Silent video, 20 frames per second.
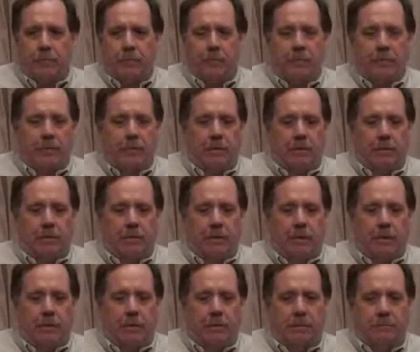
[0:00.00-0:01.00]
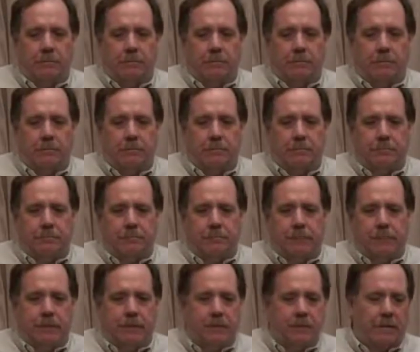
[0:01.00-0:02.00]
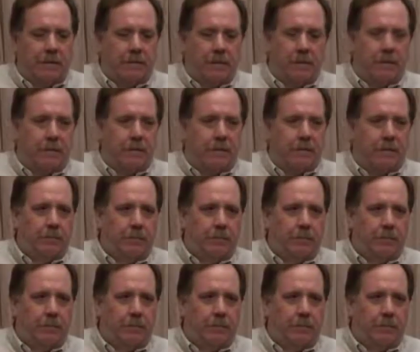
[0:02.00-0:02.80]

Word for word: So um, he said, but, you know,